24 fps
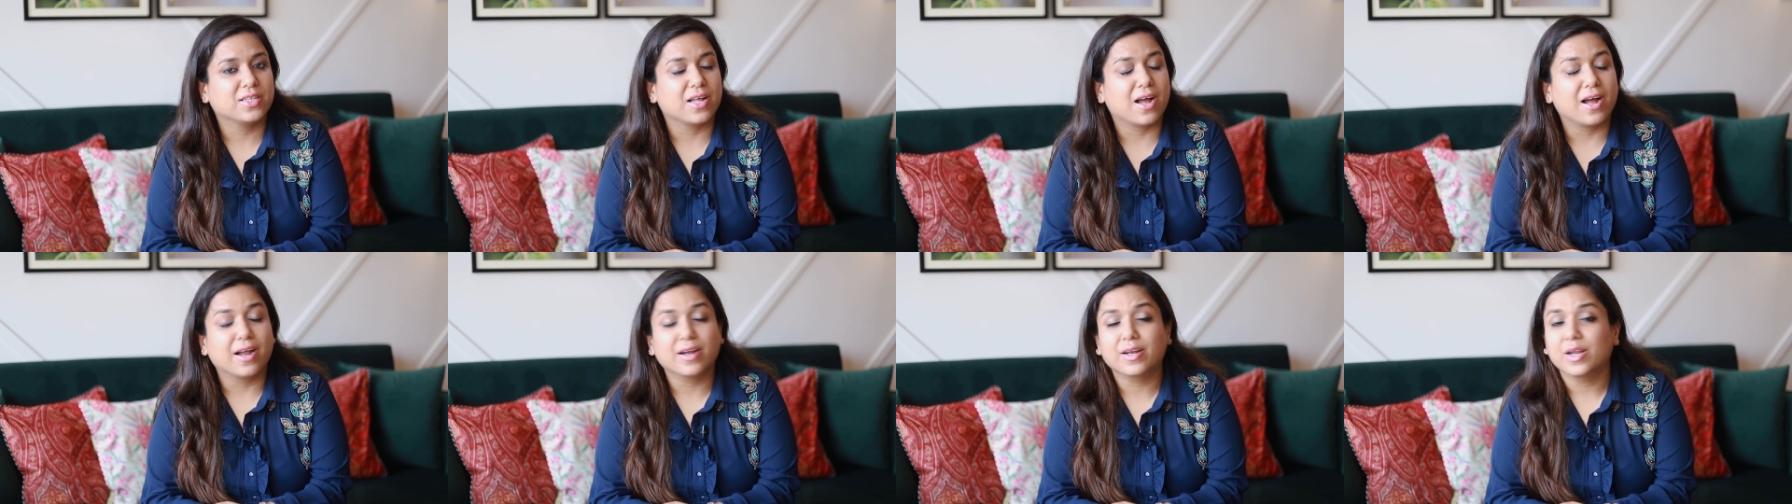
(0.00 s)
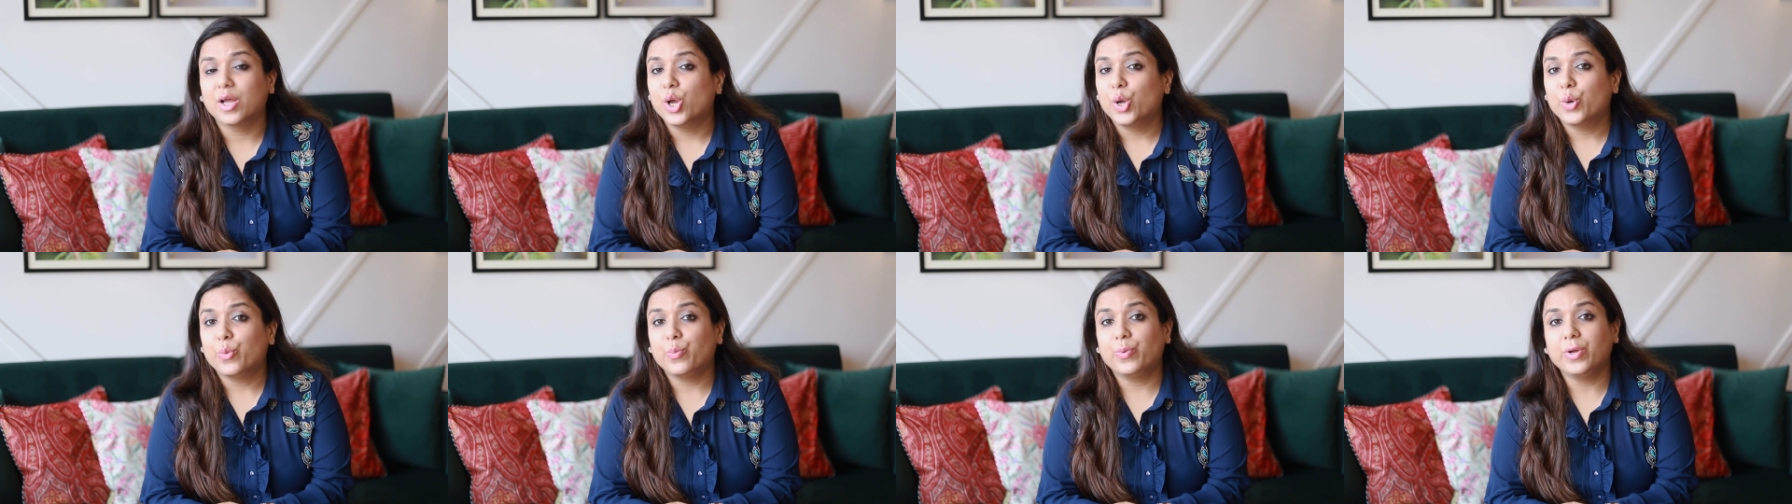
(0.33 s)

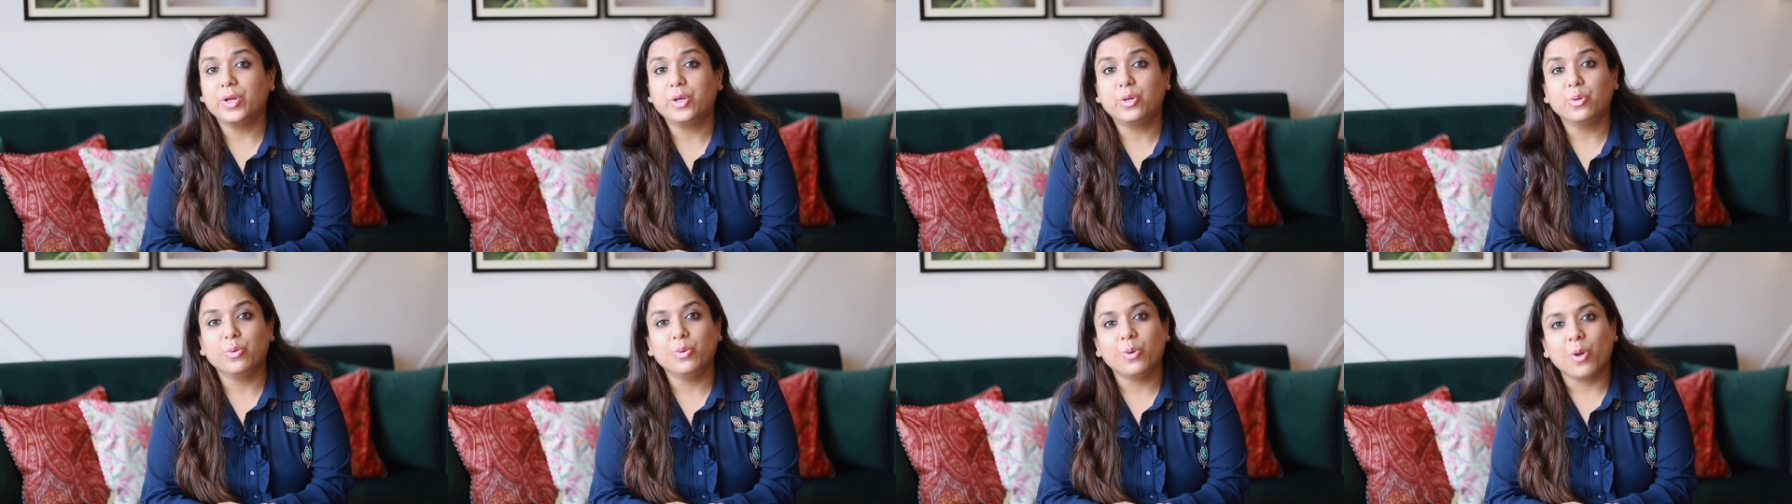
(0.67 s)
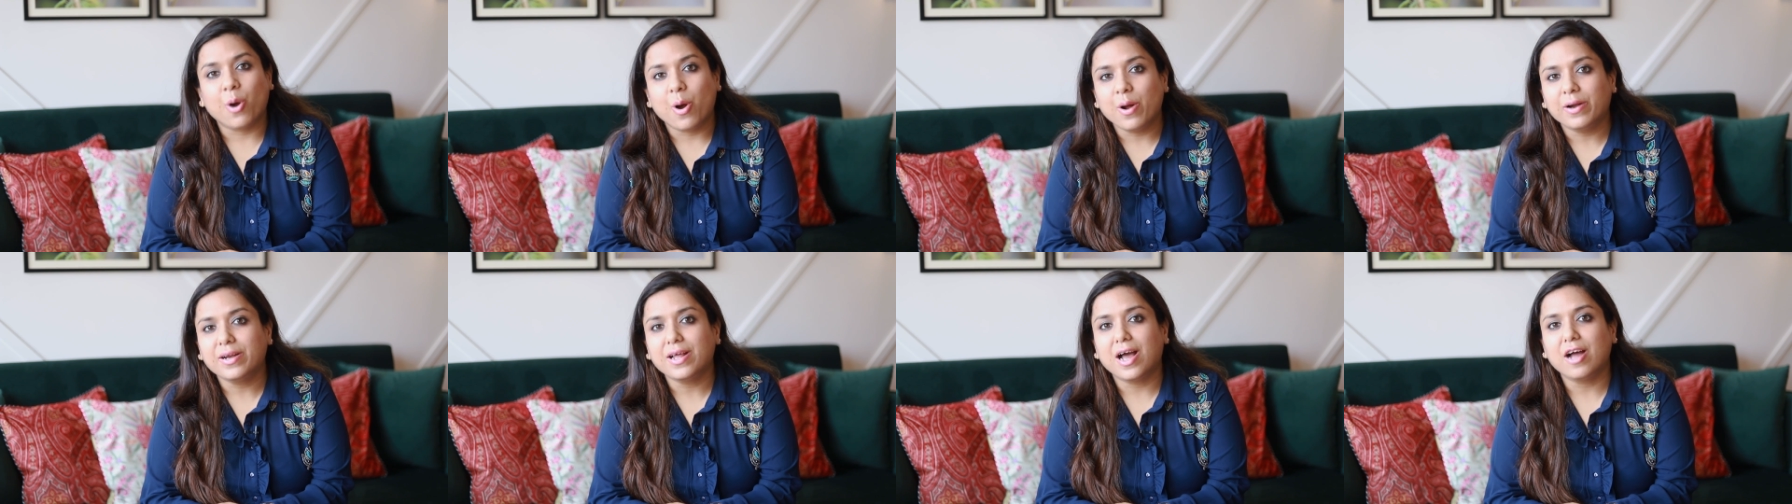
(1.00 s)
that we do
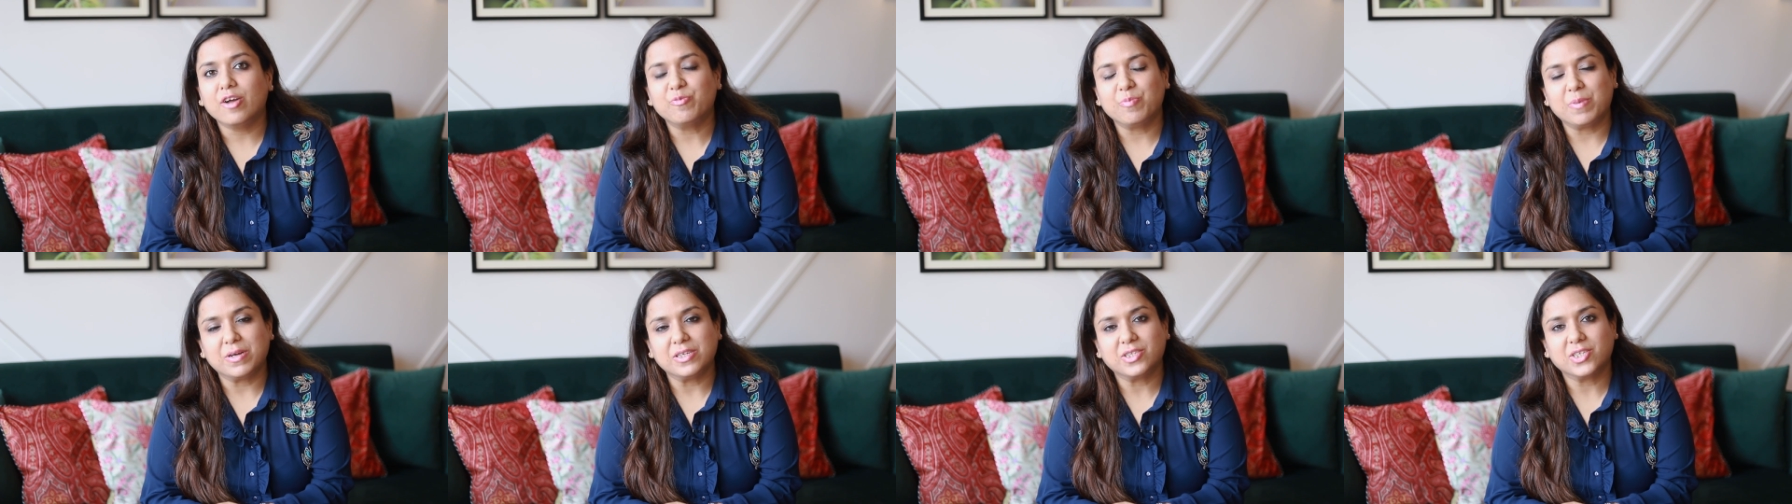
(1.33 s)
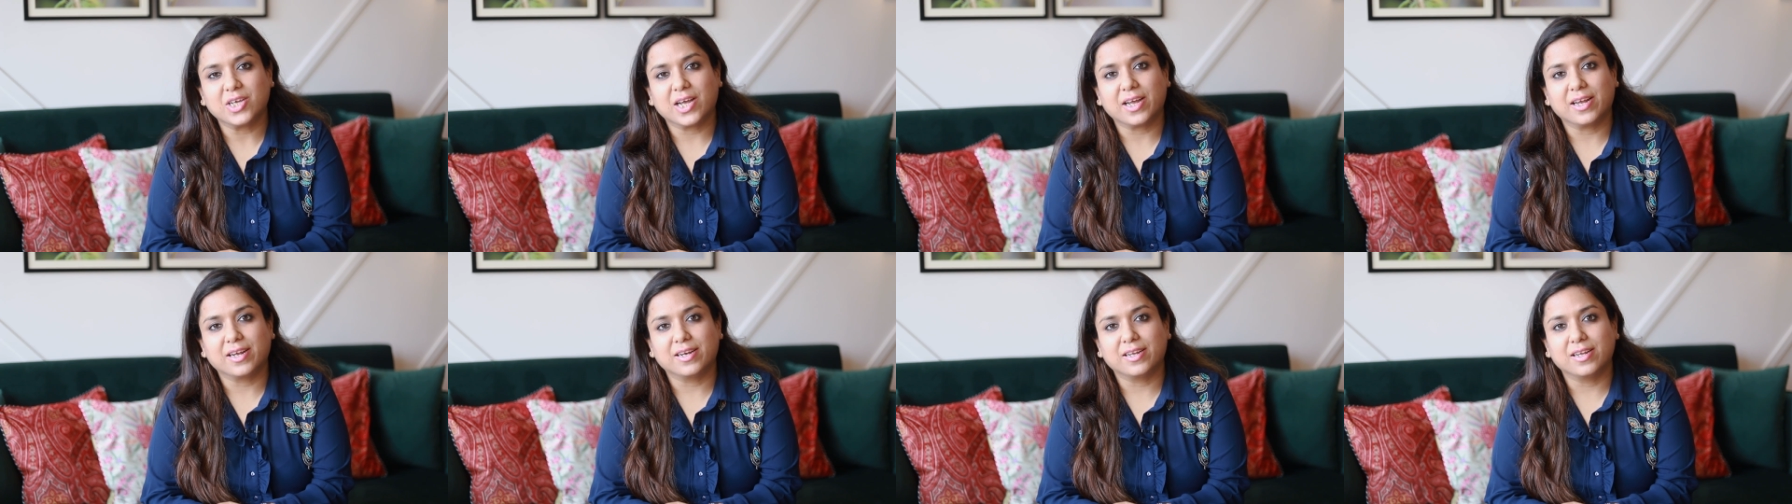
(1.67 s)
not have
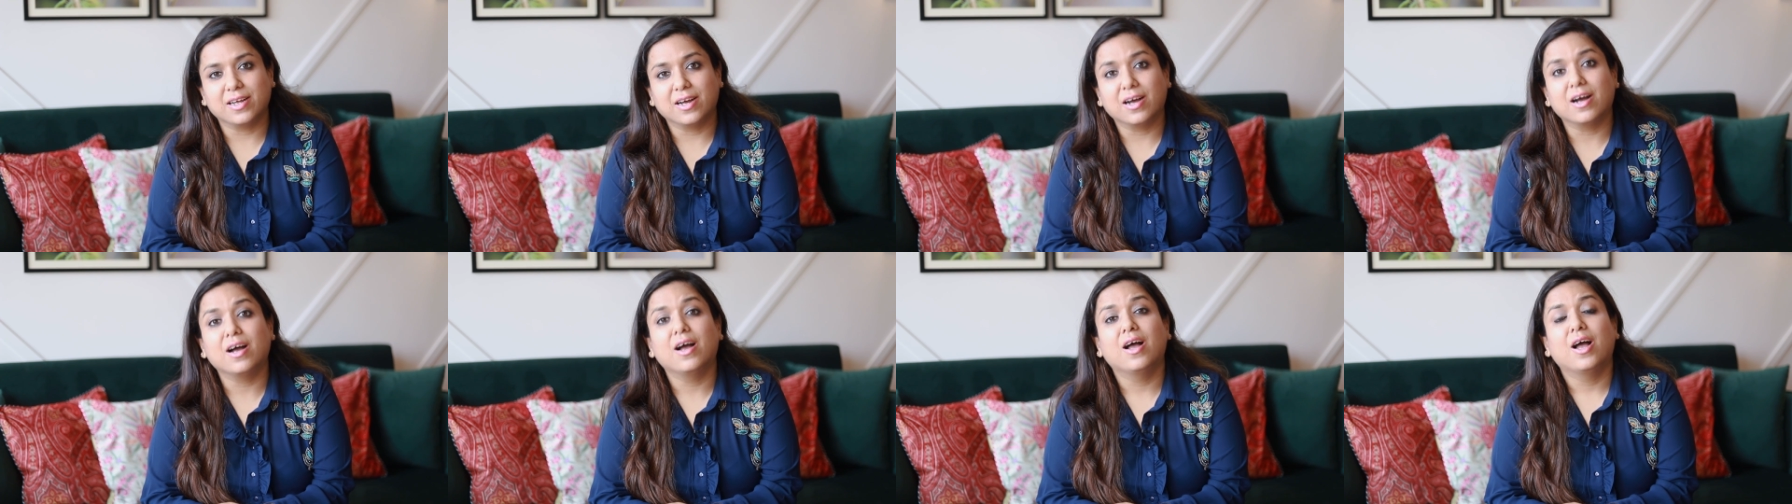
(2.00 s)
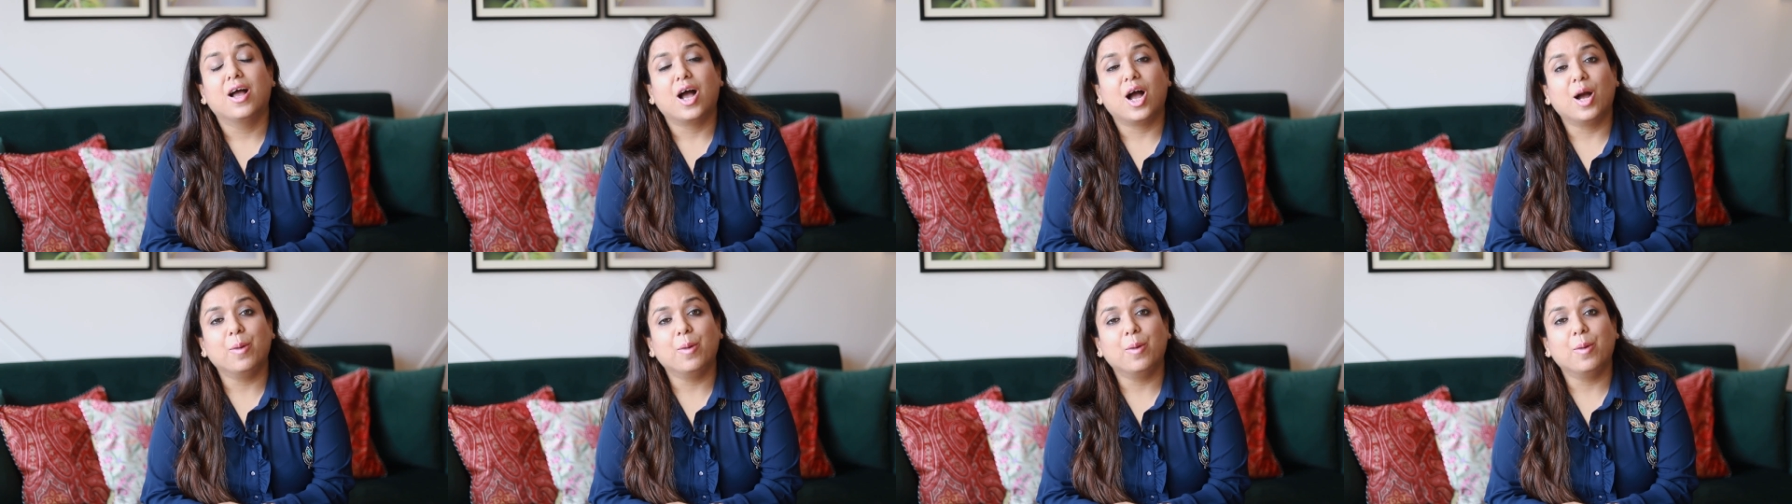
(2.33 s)
much idea